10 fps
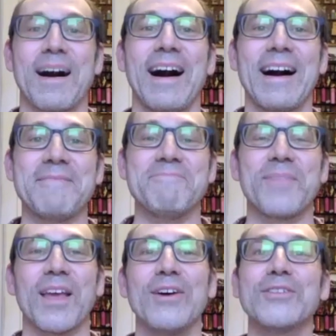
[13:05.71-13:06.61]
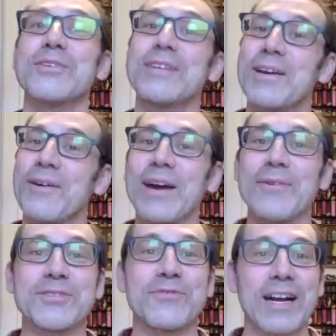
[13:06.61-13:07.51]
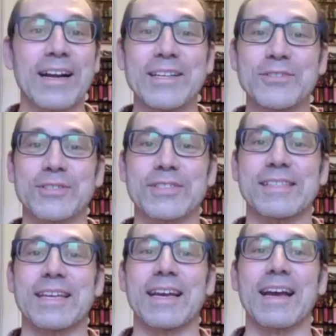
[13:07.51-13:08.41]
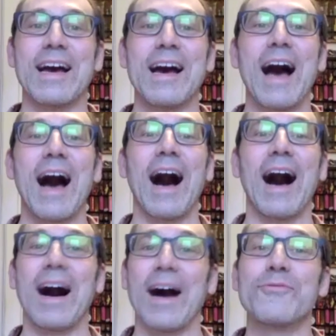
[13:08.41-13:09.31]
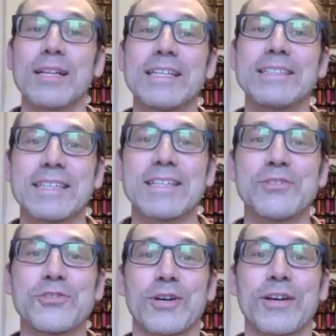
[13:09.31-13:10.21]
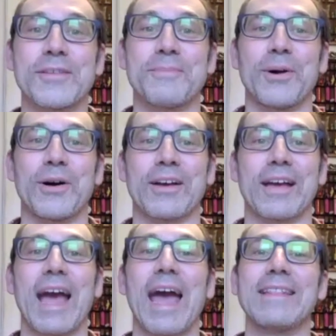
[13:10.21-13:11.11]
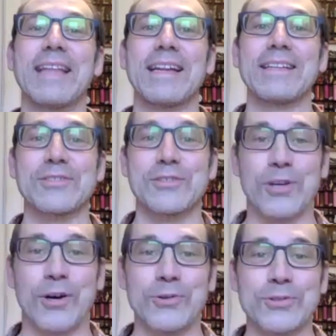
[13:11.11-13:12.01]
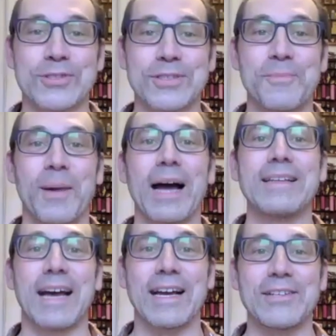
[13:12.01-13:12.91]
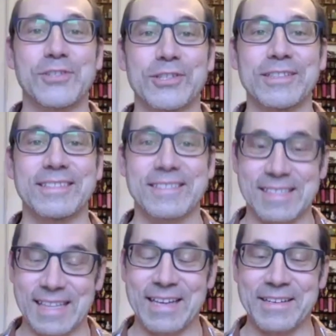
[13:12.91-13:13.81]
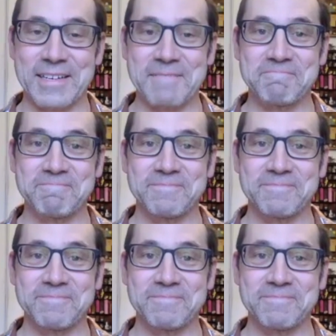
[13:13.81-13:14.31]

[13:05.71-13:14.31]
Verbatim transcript: Um, so, anyway, it was very interesting. Uh, I really did enjoy the book, and that is Toast by Nigel Slater.